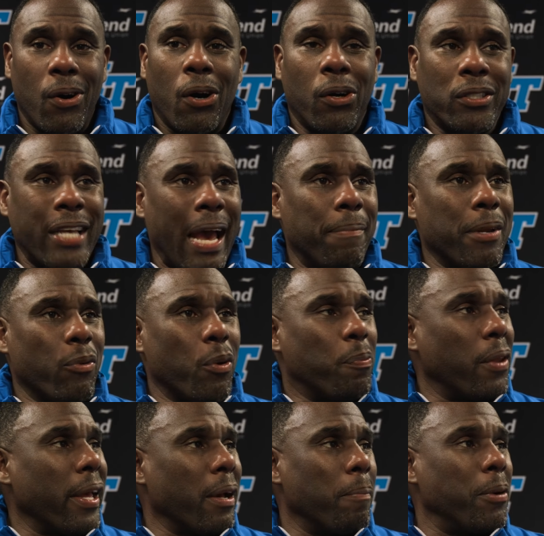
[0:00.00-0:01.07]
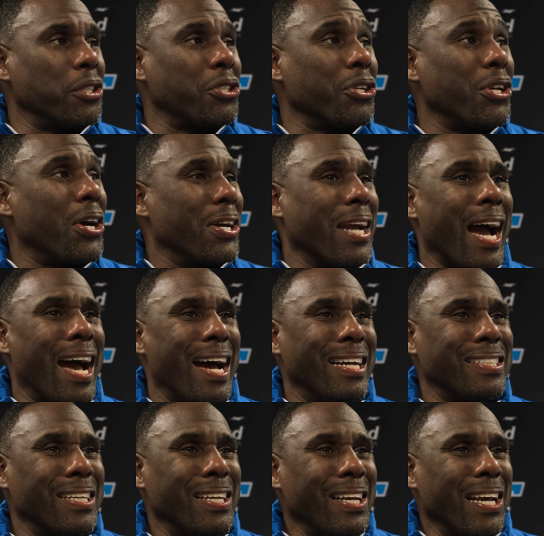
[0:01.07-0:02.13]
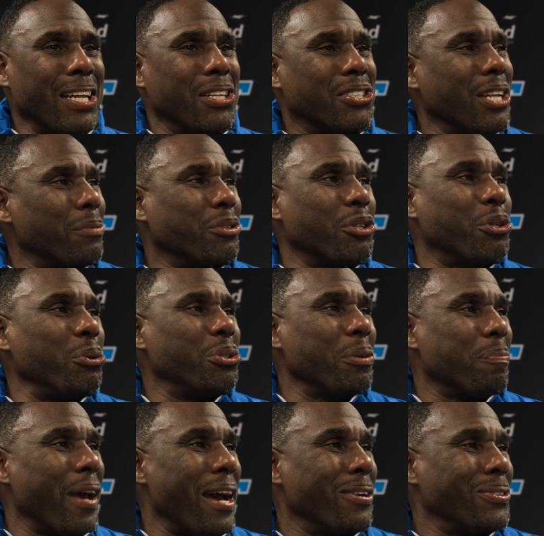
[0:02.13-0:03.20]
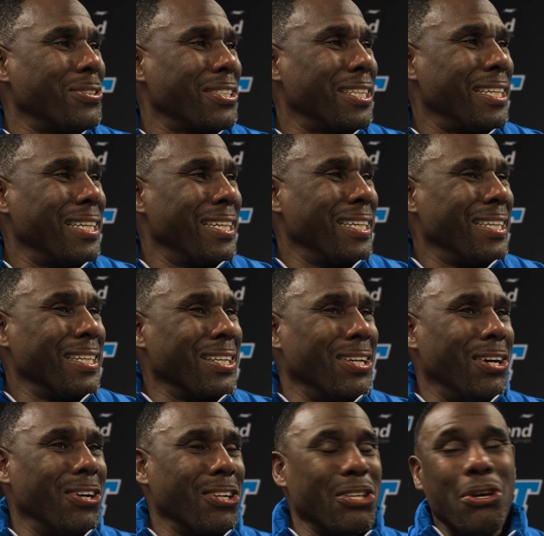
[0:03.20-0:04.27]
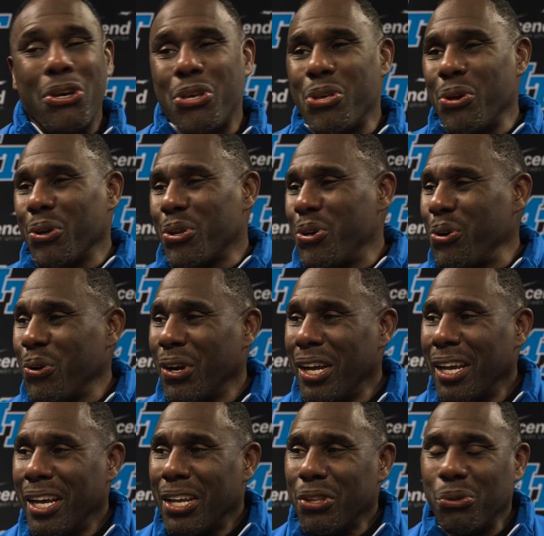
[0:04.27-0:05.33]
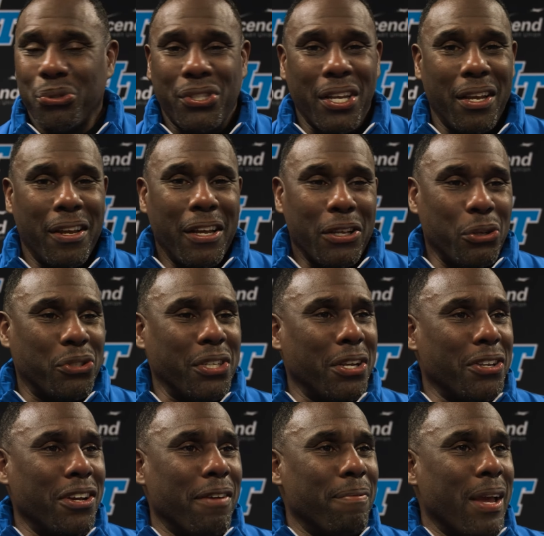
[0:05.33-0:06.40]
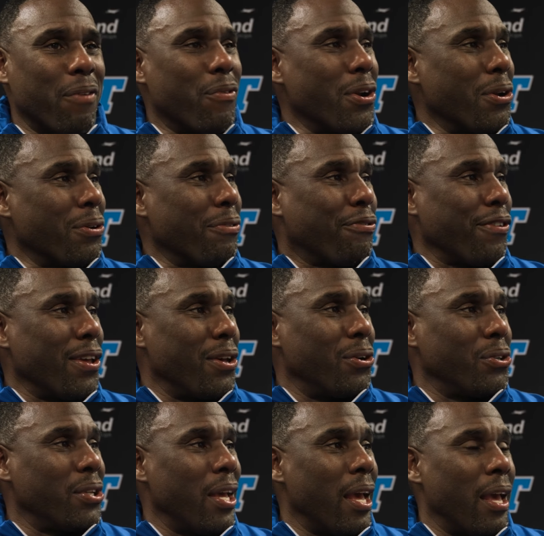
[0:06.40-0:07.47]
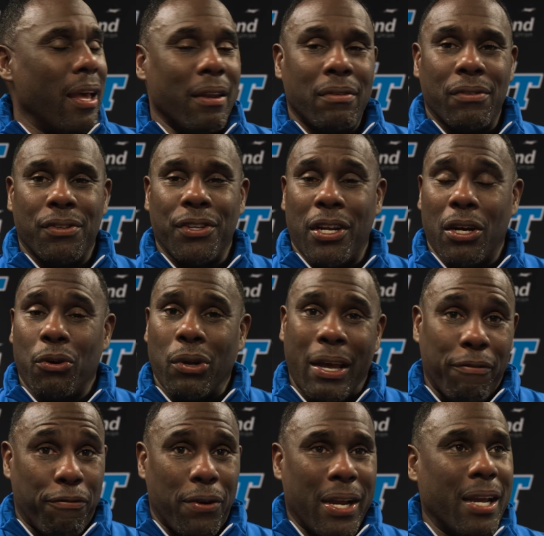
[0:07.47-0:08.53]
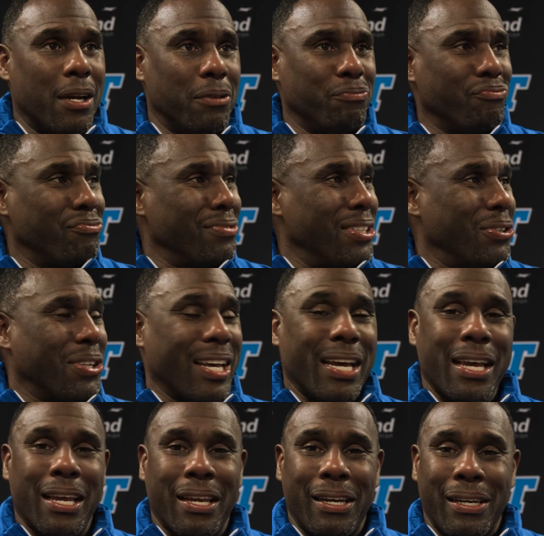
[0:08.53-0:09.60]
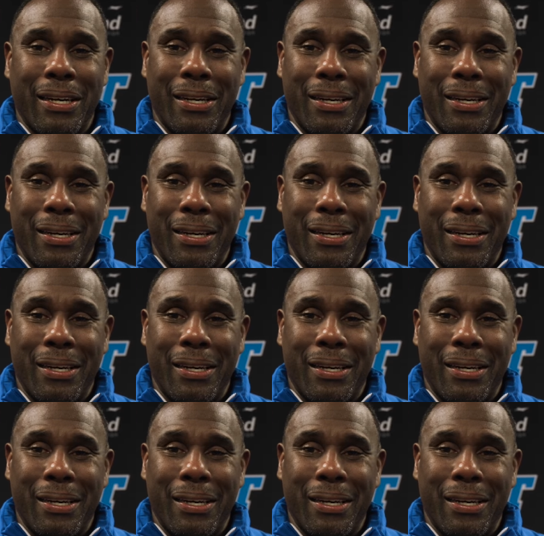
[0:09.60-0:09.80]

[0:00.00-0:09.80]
Well, what's happening, we're playing a bunch of young guys in the substitution patterns. You know, you see a young man running on the field, and, you know, like for him, okay,